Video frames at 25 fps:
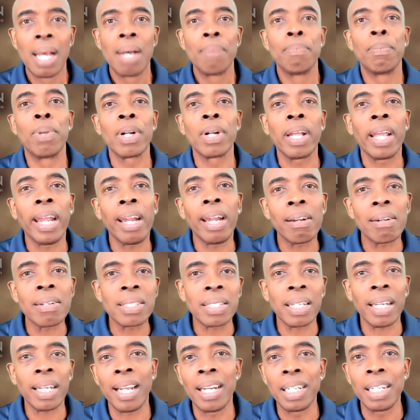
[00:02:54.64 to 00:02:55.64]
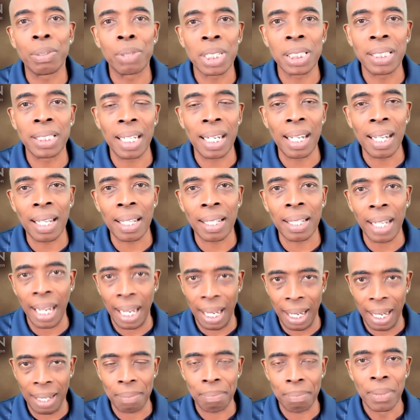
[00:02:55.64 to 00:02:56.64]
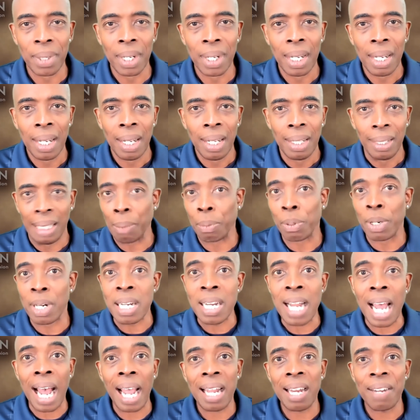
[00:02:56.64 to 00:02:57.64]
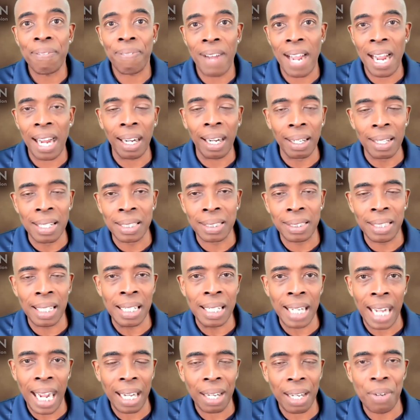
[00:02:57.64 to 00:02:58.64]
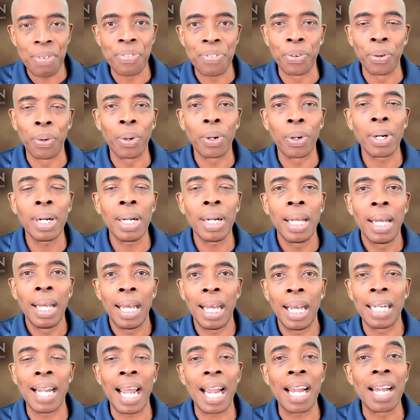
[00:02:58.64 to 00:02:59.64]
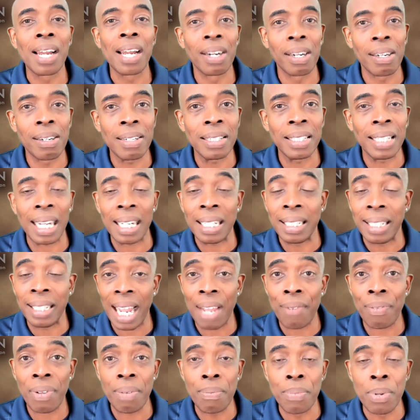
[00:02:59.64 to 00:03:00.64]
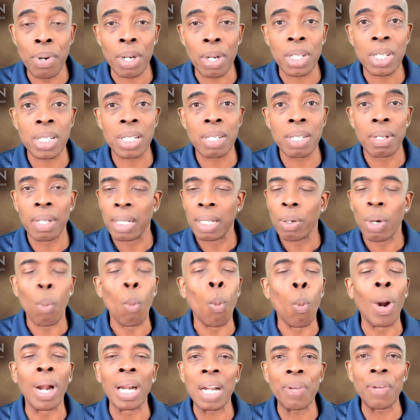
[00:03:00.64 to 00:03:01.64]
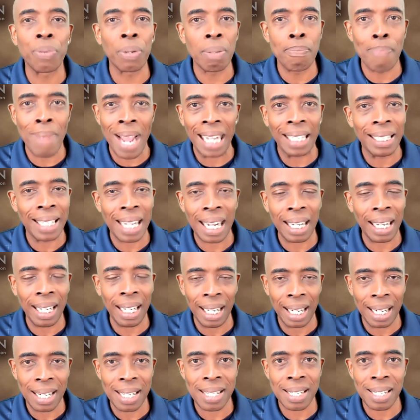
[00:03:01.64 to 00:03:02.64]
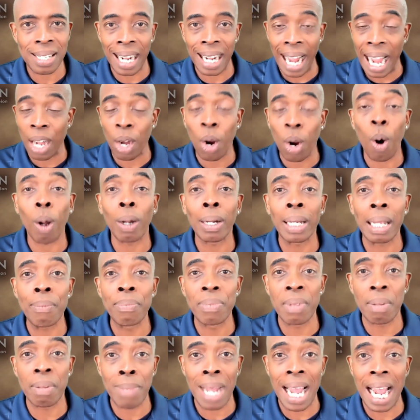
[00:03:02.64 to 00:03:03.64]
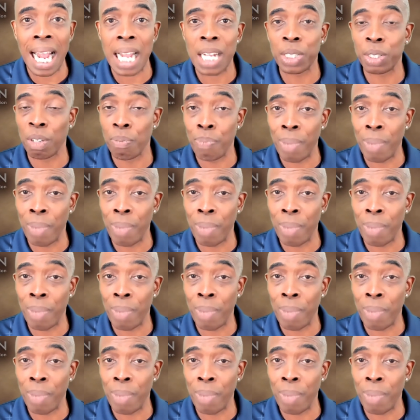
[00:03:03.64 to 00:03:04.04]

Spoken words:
But here's the interesting thing. There were 9 finalists in 94, and I learned that David Brooks, wonderful man that he is, and I call him the master